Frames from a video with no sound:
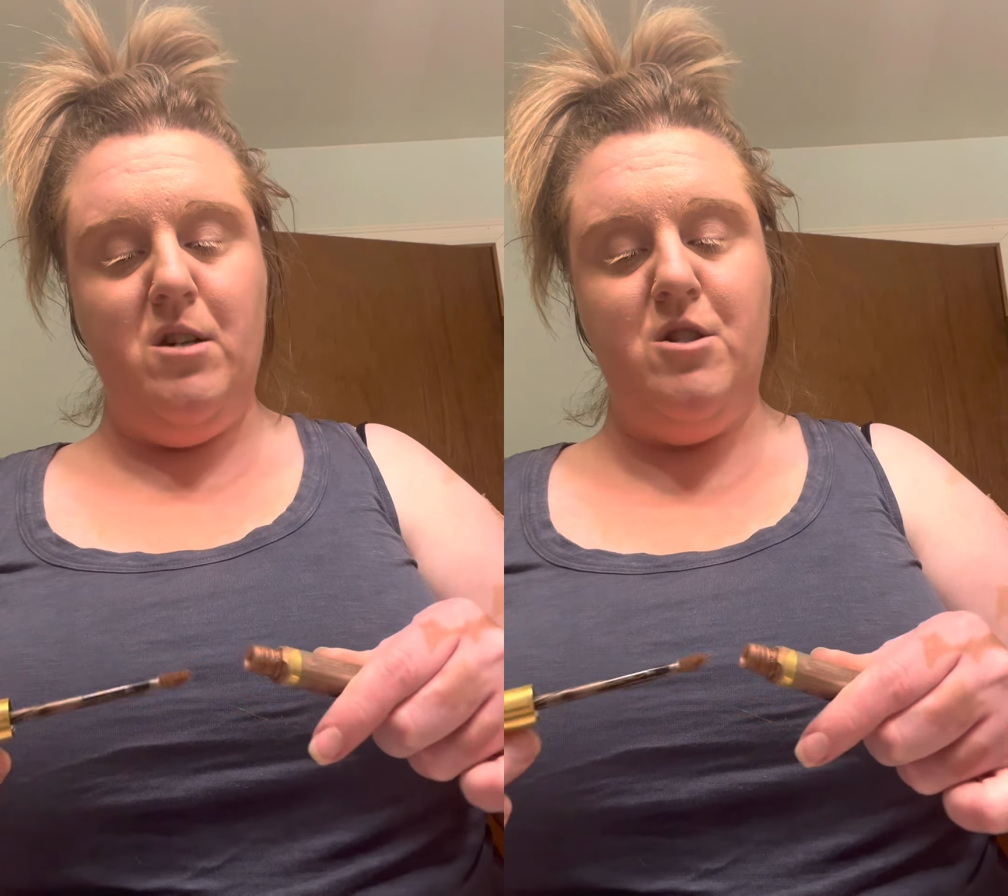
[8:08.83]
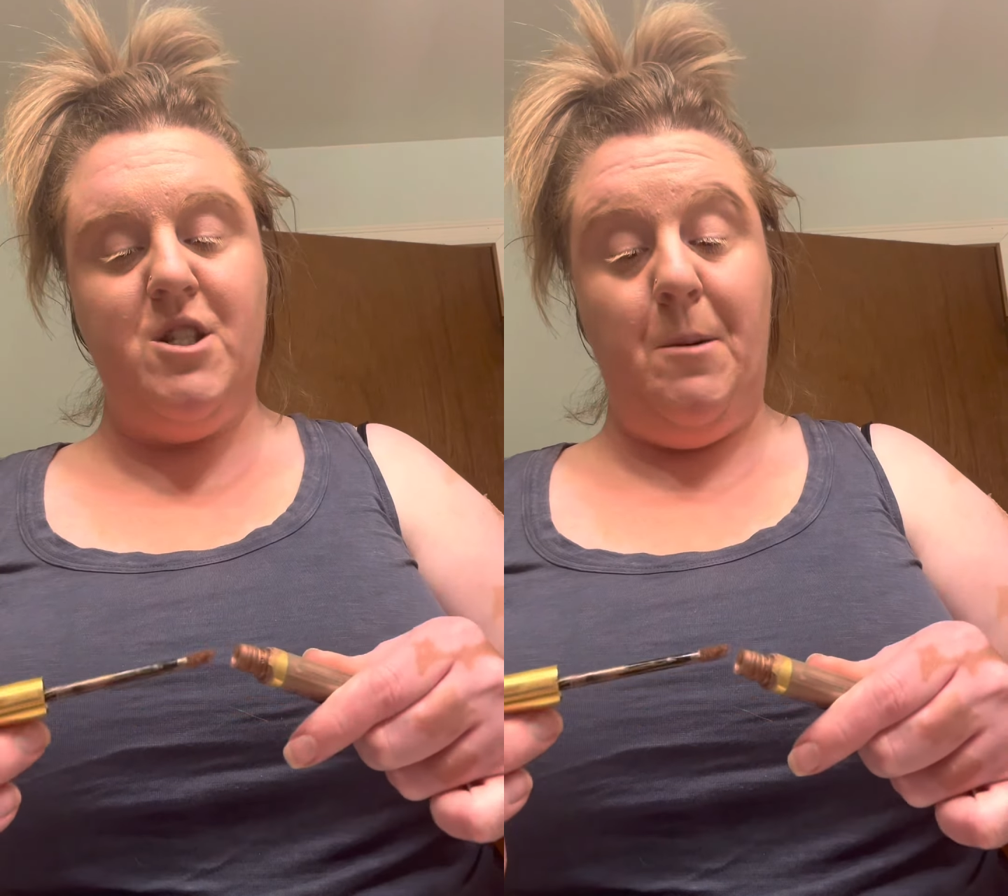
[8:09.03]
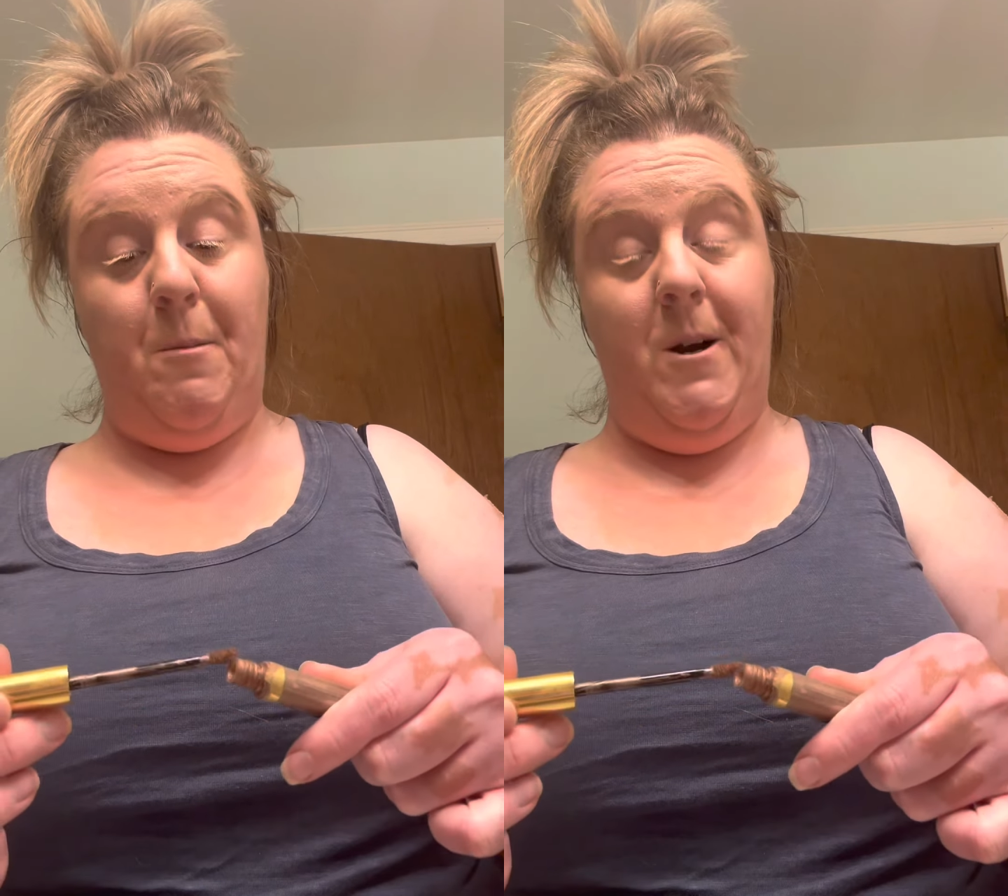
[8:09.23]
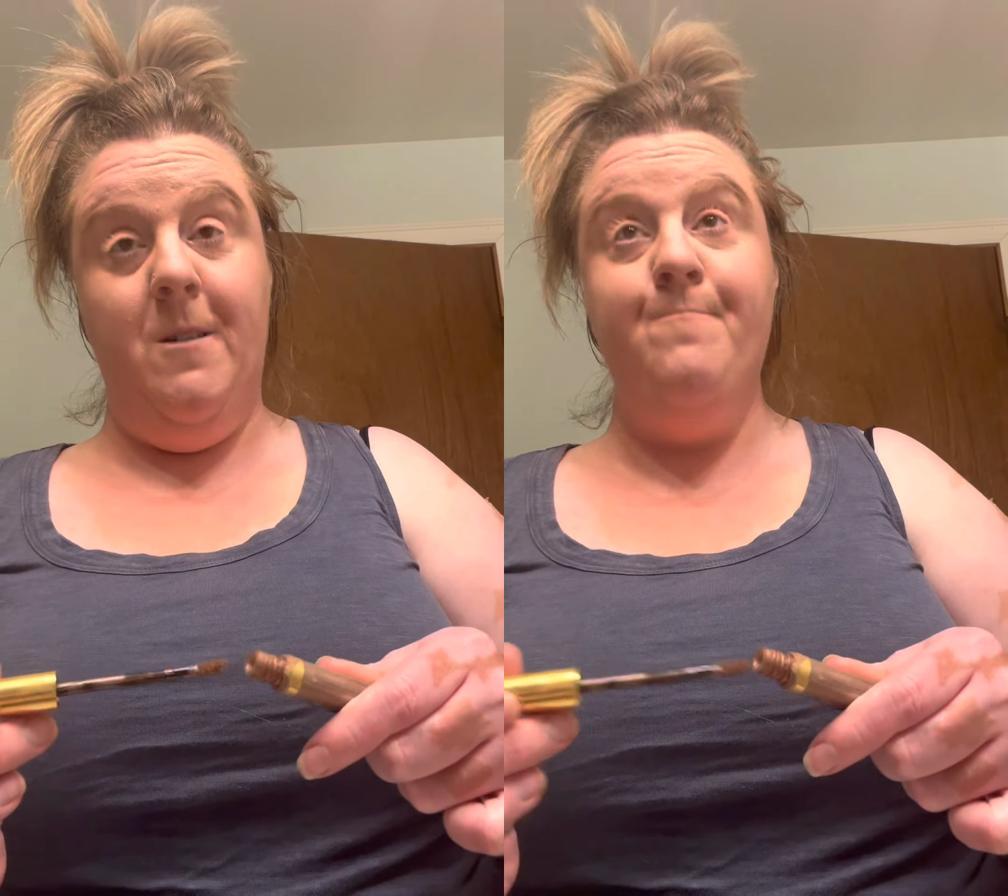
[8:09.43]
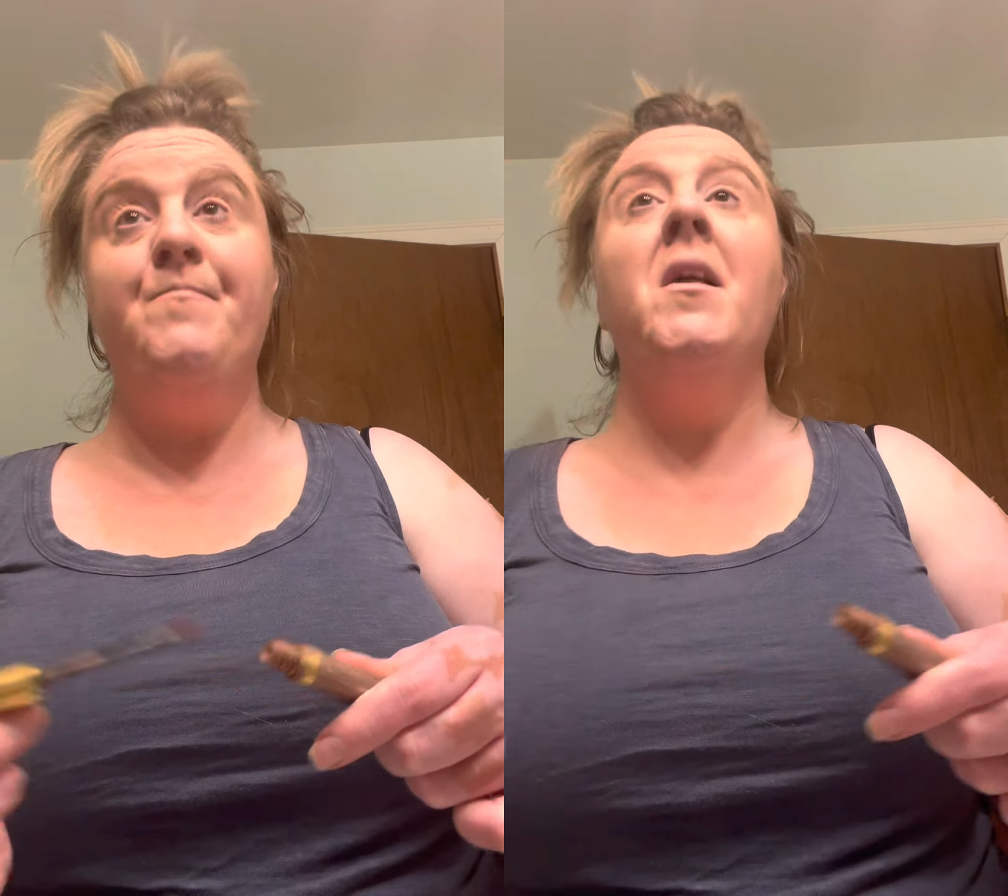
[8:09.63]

Shimmer.